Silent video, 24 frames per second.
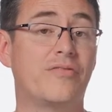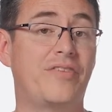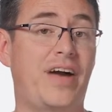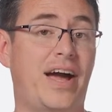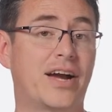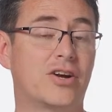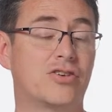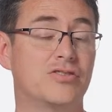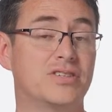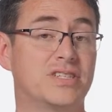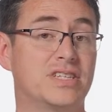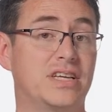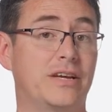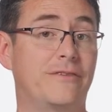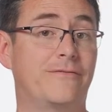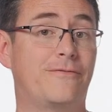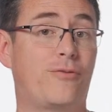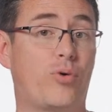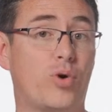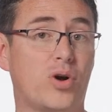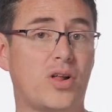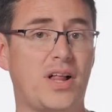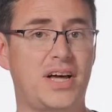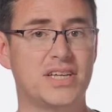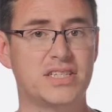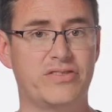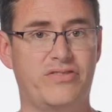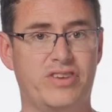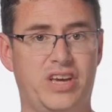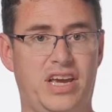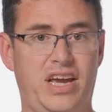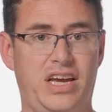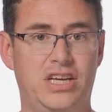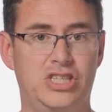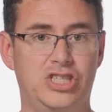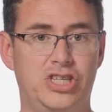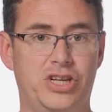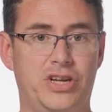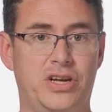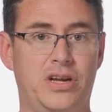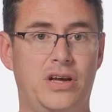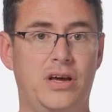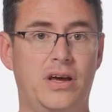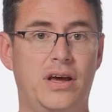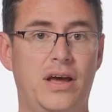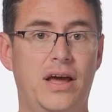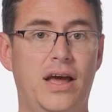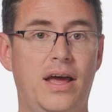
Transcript: of accuracy for classification,